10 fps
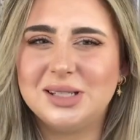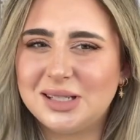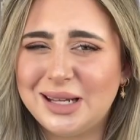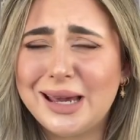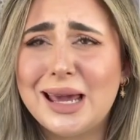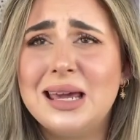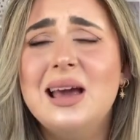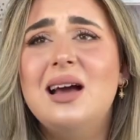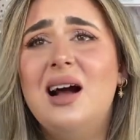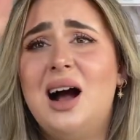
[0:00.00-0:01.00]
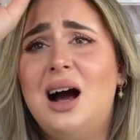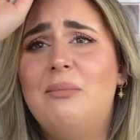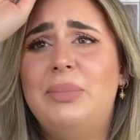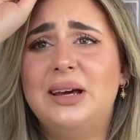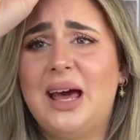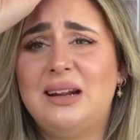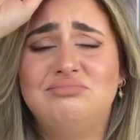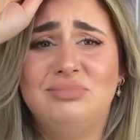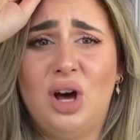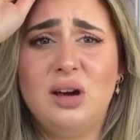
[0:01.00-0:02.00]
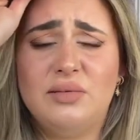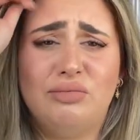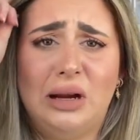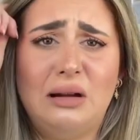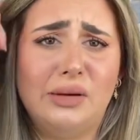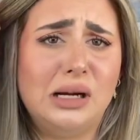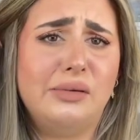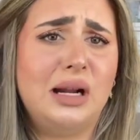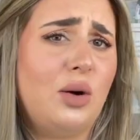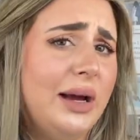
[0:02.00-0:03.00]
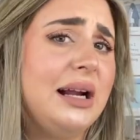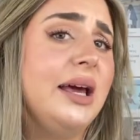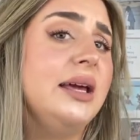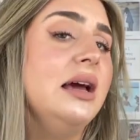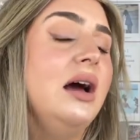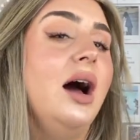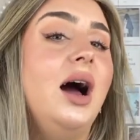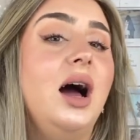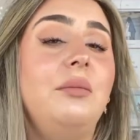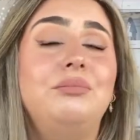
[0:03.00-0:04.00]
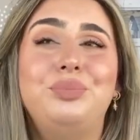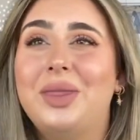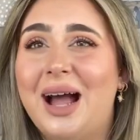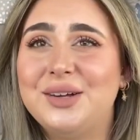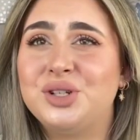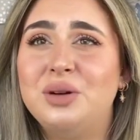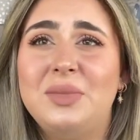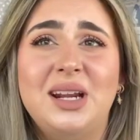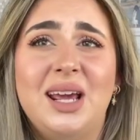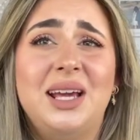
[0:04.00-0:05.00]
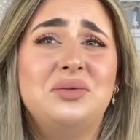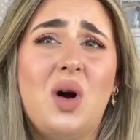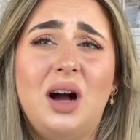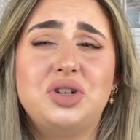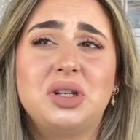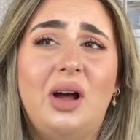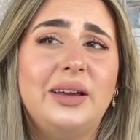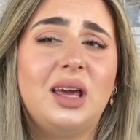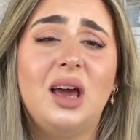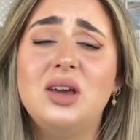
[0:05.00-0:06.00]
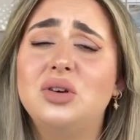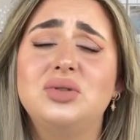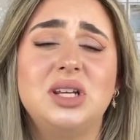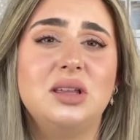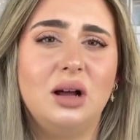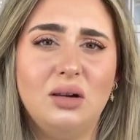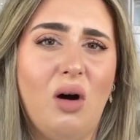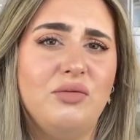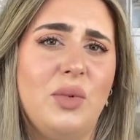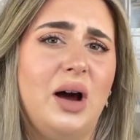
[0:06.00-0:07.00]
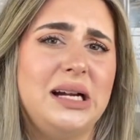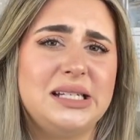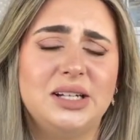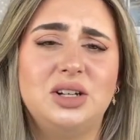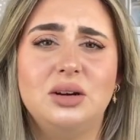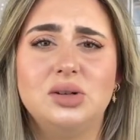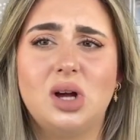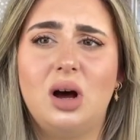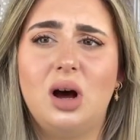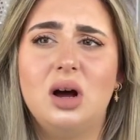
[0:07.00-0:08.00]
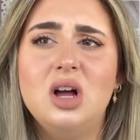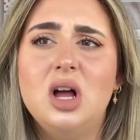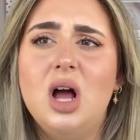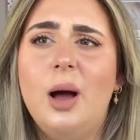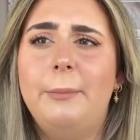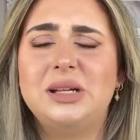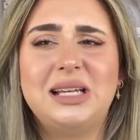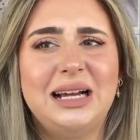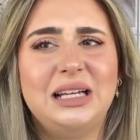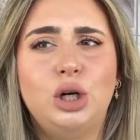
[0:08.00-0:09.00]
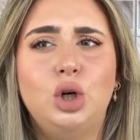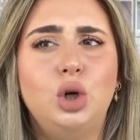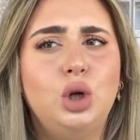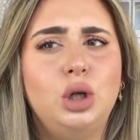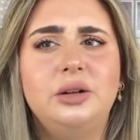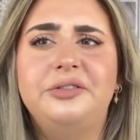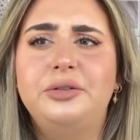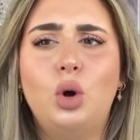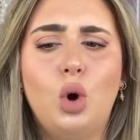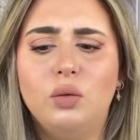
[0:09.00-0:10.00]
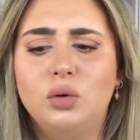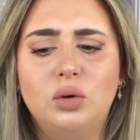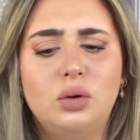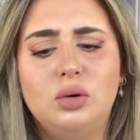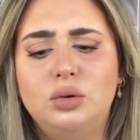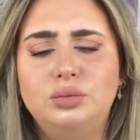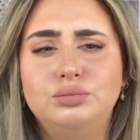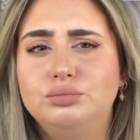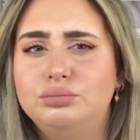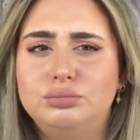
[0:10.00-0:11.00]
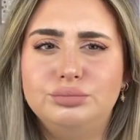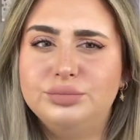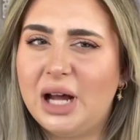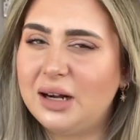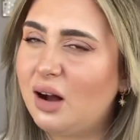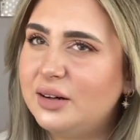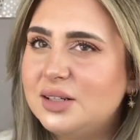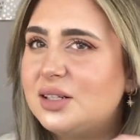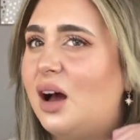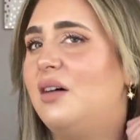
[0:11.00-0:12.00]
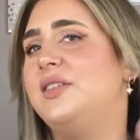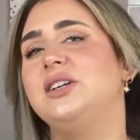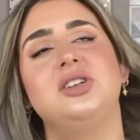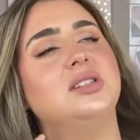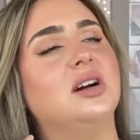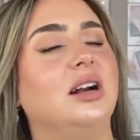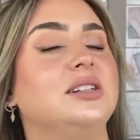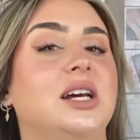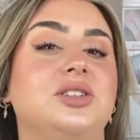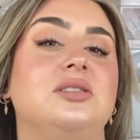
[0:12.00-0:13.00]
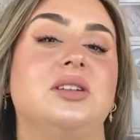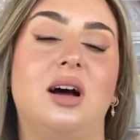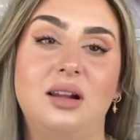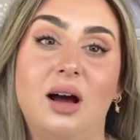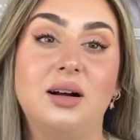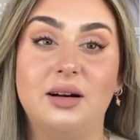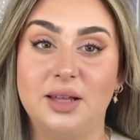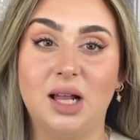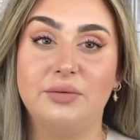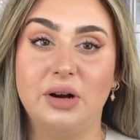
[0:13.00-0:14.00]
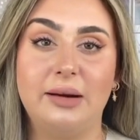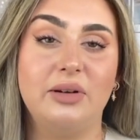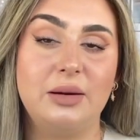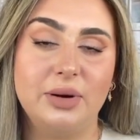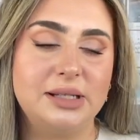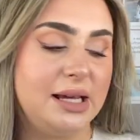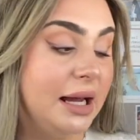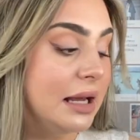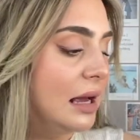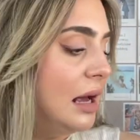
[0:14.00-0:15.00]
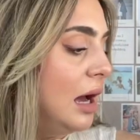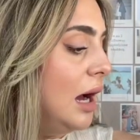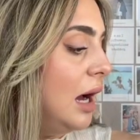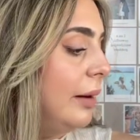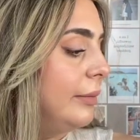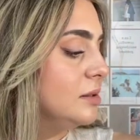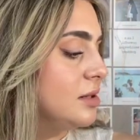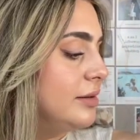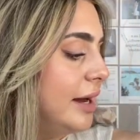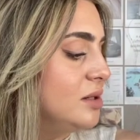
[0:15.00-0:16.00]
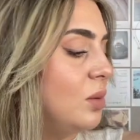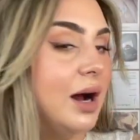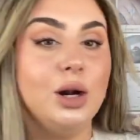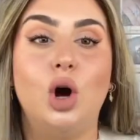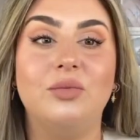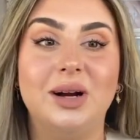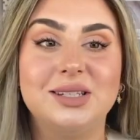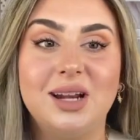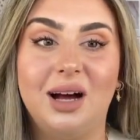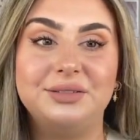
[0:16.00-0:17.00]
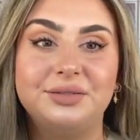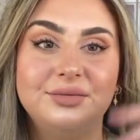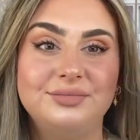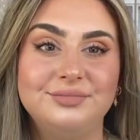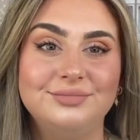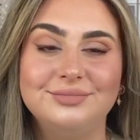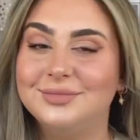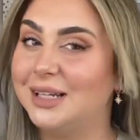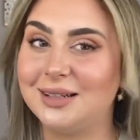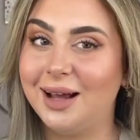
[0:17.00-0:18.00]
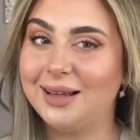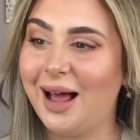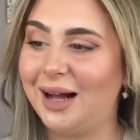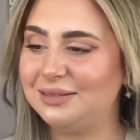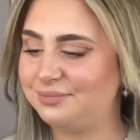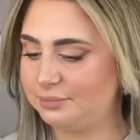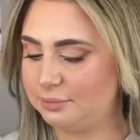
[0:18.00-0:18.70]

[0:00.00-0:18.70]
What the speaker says: bit stingy, but again, over really, really, really quickly. Has no meaning, I just like it. You'll see that a lot of my tattoos are botanical, floral, that kind of stuff. That's just the kind of tattoos that I like. I think they're really, really pretty. So that is why a lot of my stuff is like that.